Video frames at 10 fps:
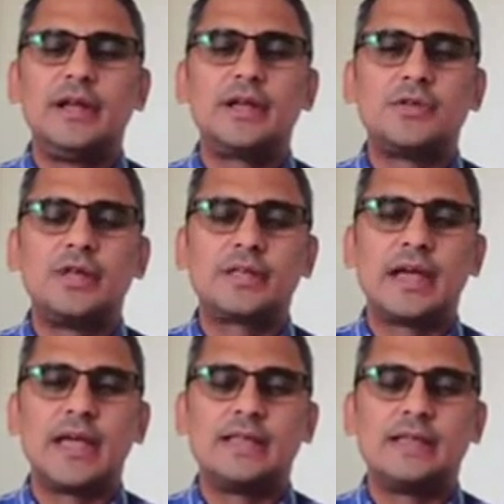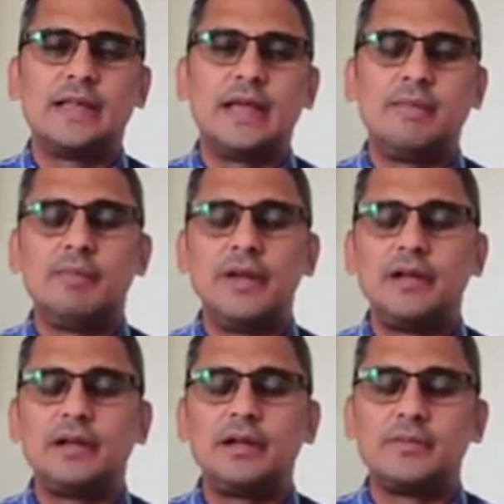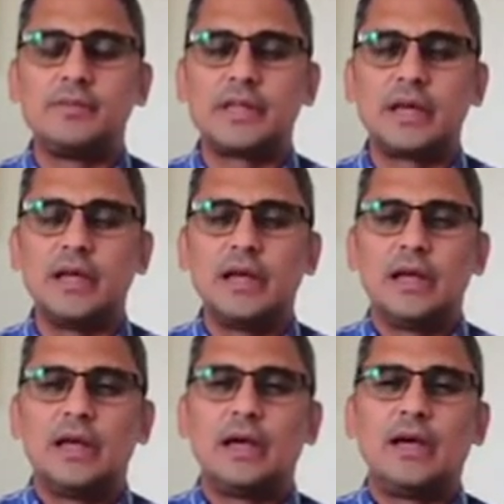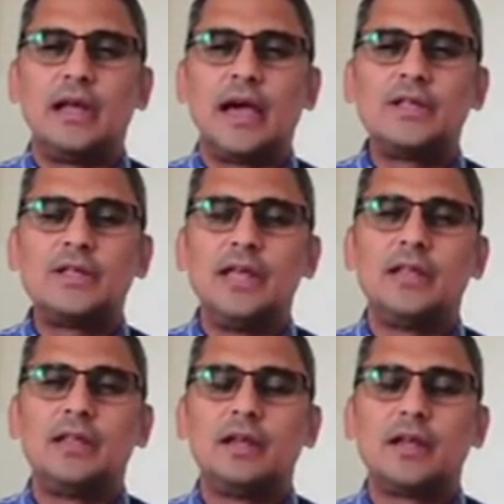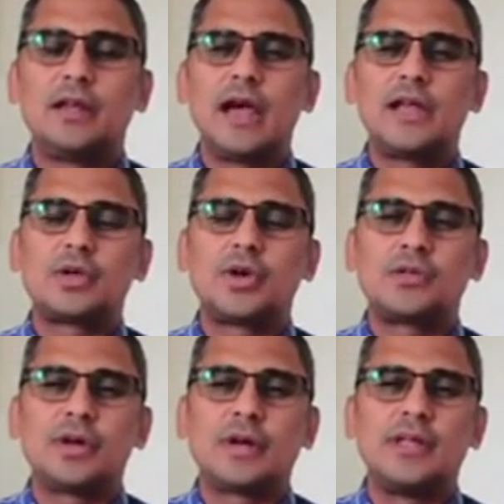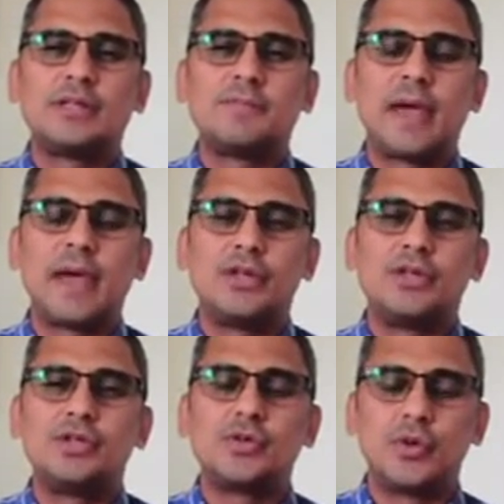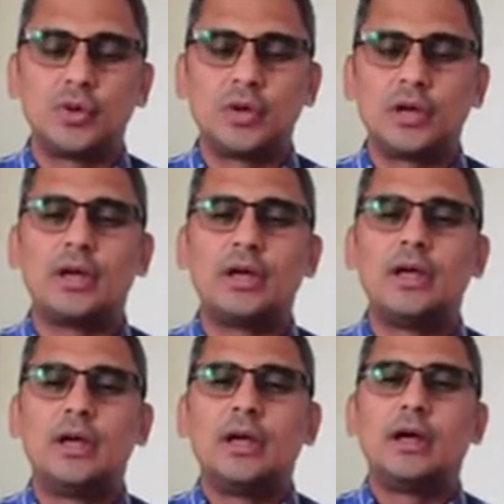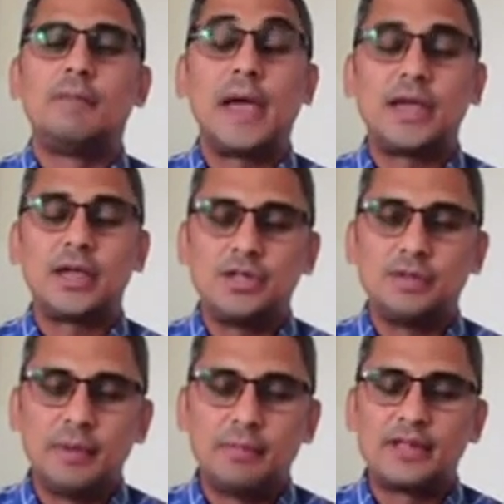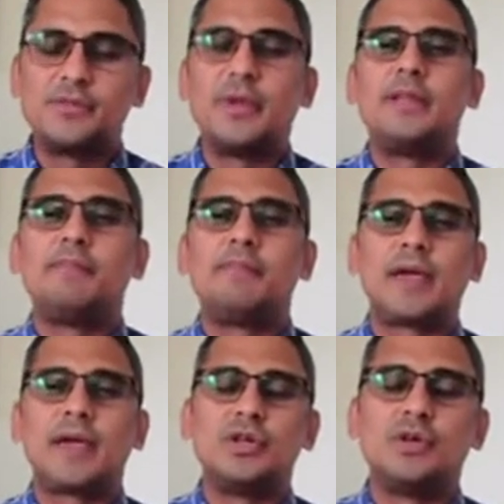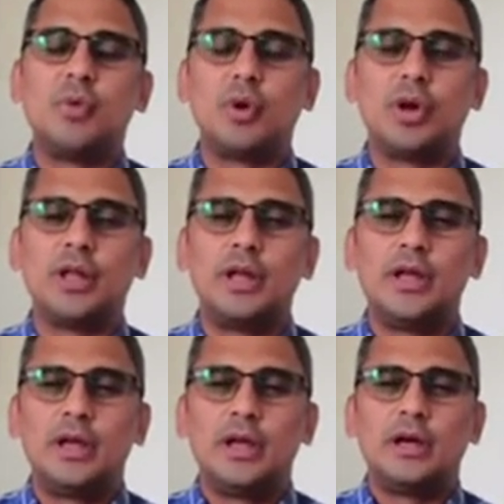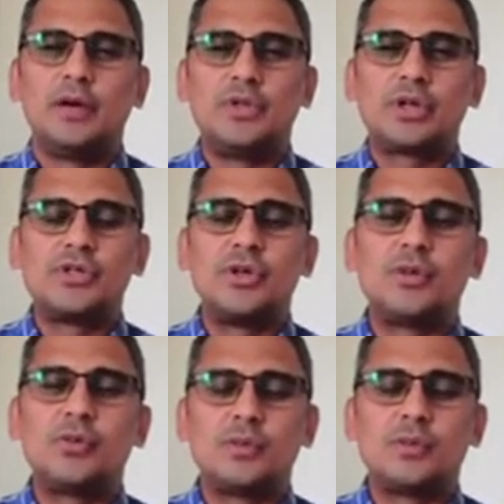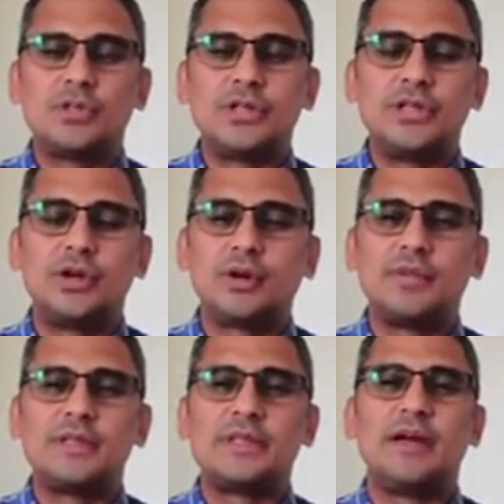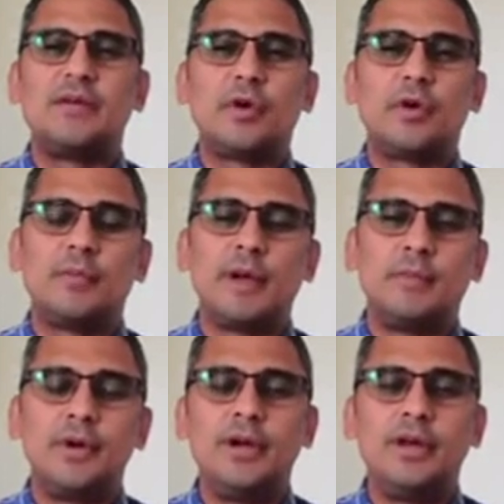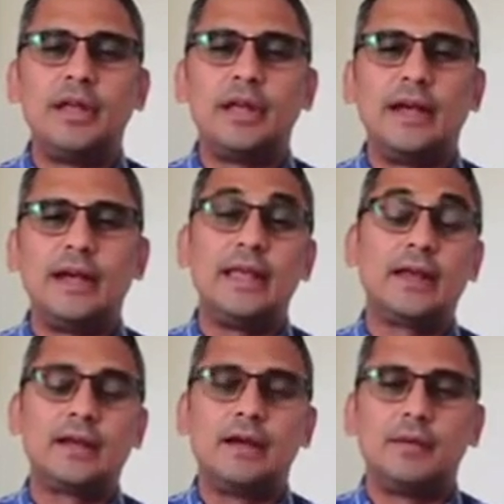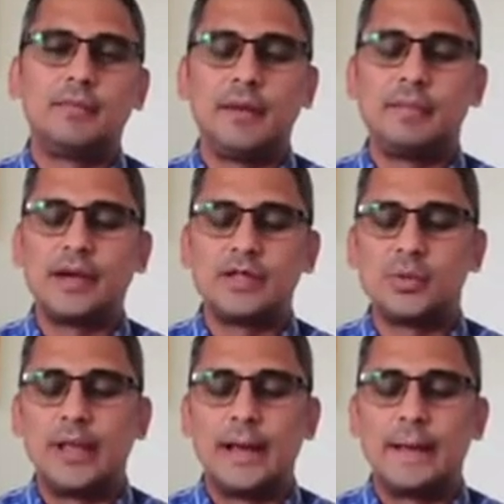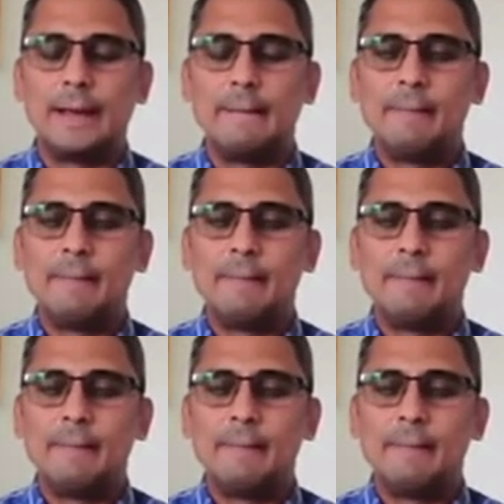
the industry size in MMT terms, largely the large construct is packaging stroke, packaging paper as well and packaging board, which constitutes almost 60-odd%, followed by printing, writing and colored paper as well.